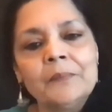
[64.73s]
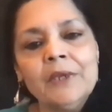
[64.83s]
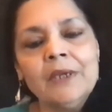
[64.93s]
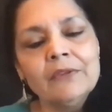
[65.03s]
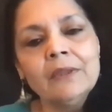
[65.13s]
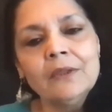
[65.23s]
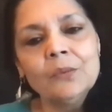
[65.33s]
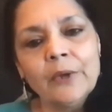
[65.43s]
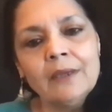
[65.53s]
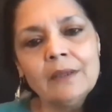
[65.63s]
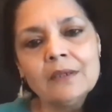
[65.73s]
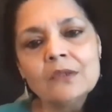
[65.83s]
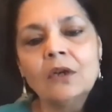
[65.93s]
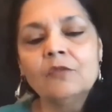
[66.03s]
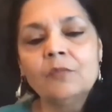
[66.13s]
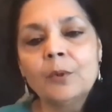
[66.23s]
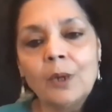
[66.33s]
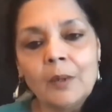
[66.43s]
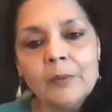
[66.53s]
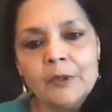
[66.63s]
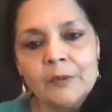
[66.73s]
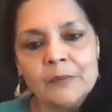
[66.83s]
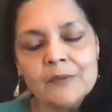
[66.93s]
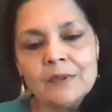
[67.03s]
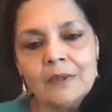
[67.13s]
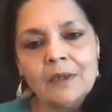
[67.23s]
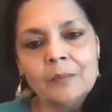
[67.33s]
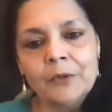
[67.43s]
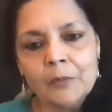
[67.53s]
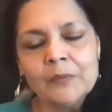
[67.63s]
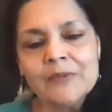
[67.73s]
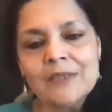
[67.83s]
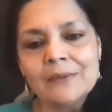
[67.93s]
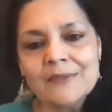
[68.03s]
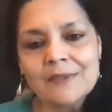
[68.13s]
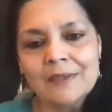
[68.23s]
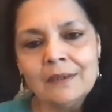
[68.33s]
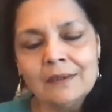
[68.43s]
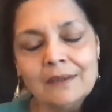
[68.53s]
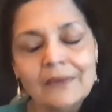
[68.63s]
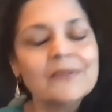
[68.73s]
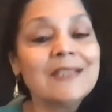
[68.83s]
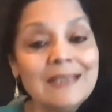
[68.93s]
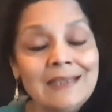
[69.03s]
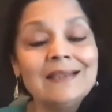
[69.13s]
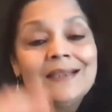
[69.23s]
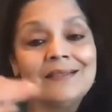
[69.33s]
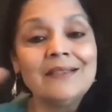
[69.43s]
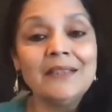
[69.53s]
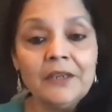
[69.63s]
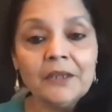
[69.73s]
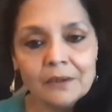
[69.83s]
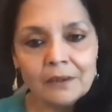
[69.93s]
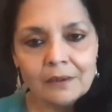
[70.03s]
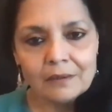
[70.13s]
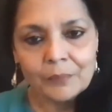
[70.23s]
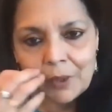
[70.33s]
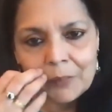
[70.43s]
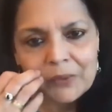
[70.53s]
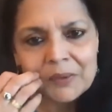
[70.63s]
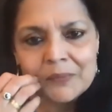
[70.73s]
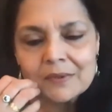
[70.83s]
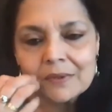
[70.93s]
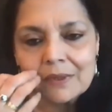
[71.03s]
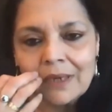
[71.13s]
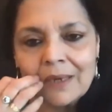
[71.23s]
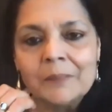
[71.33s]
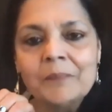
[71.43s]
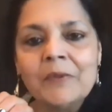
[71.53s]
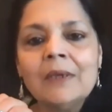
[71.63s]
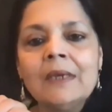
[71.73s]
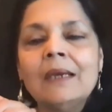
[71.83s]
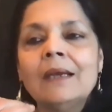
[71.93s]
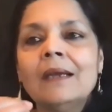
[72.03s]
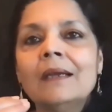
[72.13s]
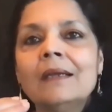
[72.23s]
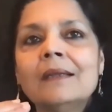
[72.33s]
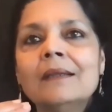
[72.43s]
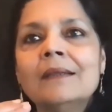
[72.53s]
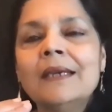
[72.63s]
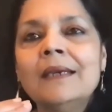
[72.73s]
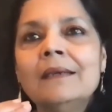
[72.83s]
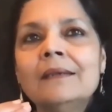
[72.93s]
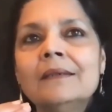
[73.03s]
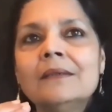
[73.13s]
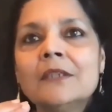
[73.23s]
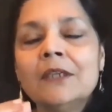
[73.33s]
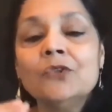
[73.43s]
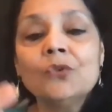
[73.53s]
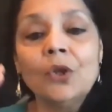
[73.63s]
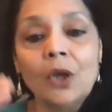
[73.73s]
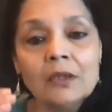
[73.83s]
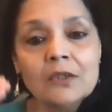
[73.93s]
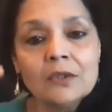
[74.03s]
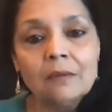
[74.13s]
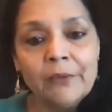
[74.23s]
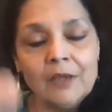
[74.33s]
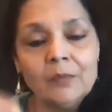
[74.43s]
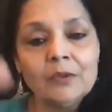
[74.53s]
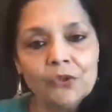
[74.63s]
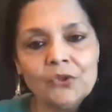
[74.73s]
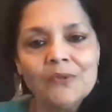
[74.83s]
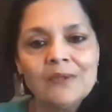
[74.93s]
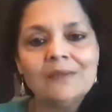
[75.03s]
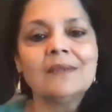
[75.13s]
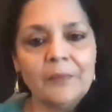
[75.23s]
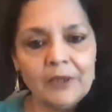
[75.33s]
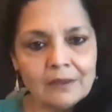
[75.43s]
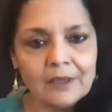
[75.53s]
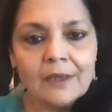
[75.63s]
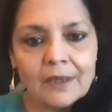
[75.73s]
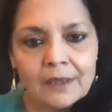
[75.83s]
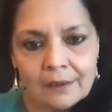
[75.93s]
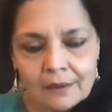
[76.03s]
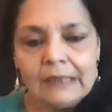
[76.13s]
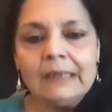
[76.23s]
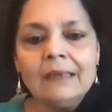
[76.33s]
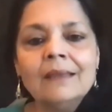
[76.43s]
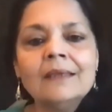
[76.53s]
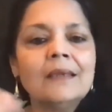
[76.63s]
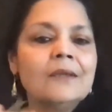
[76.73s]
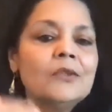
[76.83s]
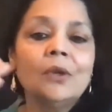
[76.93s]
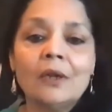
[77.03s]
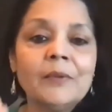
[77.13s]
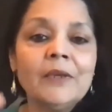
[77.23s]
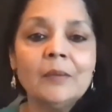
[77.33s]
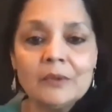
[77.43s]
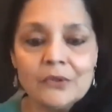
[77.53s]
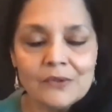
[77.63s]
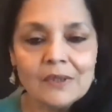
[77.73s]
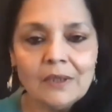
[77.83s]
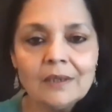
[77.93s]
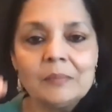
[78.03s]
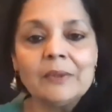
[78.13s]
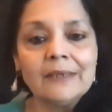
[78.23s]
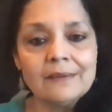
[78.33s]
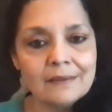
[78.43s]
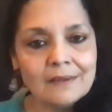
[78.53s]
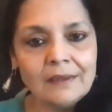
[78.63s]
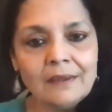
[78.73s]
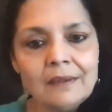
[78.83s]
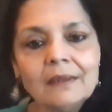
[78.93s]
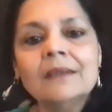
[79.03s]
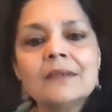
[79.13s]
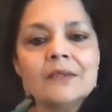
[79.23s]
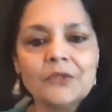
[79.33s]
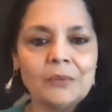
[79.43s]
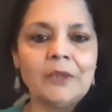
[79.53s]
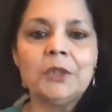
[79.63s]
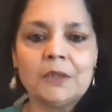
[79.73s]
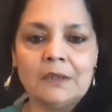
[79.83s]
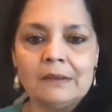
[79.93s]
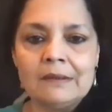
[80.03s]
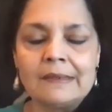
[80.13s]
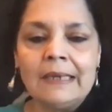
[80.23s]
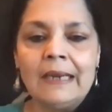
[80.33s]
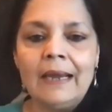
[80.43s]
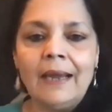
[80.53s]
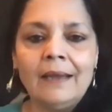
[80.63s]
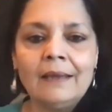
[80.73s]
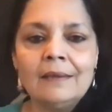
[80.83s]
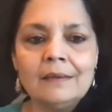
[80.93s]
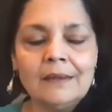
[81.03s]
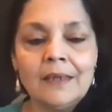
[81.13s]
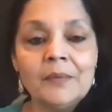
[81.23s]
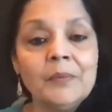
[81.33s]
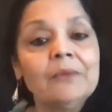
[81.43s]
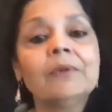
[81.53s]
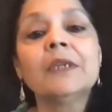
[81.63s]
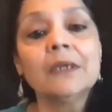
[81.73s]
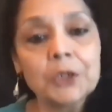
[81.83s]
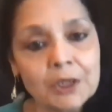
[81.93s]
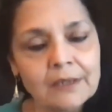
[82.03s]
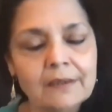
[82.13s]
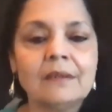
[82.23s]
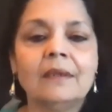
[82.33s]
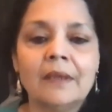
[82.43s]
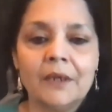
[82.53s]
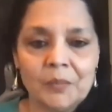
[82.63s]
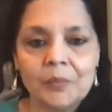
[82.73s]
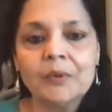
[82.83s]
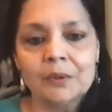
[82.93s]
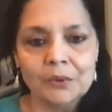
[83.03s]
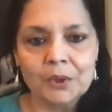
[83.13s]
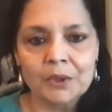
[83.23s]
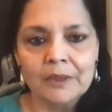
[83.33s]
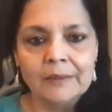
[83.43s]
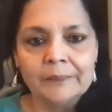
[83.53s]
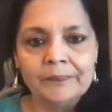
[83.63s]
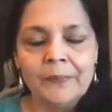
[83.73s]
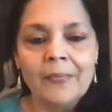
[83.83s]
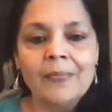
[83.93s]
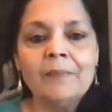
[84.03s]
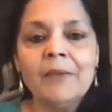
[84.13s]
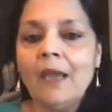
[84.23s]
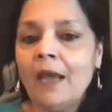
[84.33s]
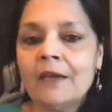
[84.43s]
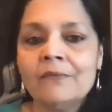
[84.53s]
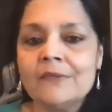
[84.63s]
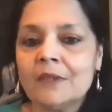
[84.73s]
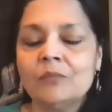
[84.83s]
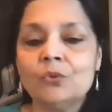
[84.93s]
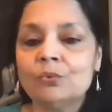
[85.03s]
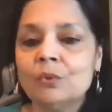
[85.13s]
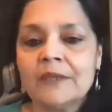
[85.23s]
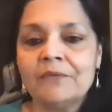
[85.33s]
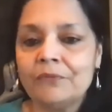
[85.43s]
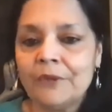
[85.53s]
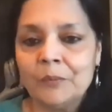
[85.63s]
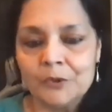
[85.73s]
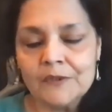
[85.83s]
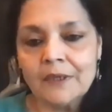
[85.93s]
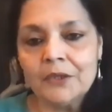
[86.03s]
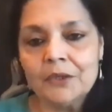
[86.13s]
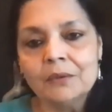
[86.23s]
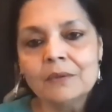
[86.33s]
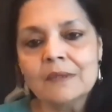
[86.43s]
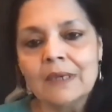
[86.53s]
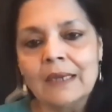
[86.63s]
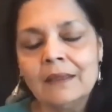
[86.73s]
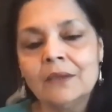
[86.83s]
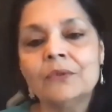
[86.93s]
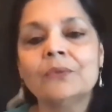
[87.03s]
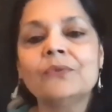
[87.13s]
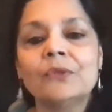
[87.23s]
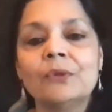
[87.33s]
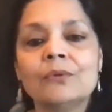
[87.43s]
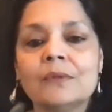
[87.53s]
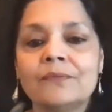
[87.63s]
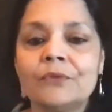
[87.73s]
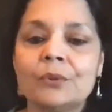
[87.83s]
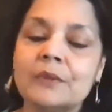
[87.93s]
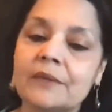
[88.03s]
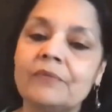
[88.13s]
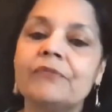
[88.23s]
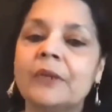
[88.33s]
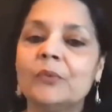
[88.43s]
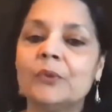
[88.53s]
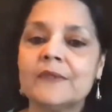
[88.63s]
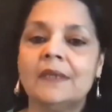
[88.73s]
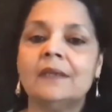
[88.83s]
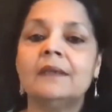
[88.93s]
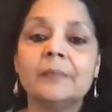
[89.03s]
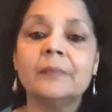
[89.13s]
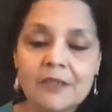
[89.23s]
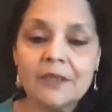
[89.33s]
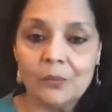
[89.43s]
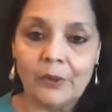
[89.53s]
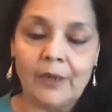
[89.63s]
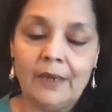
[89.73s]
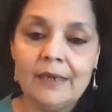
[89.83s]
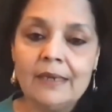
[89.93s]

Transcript: Even the way they solve problems, problems are seen as linear problems. They tend to not be able to do systemic thinking. They tend to not be able to see complexity in situations and can be reductionist in their approach. They may have some tools and frameworks they use, and they could use those tools and frameworks in a limiting way,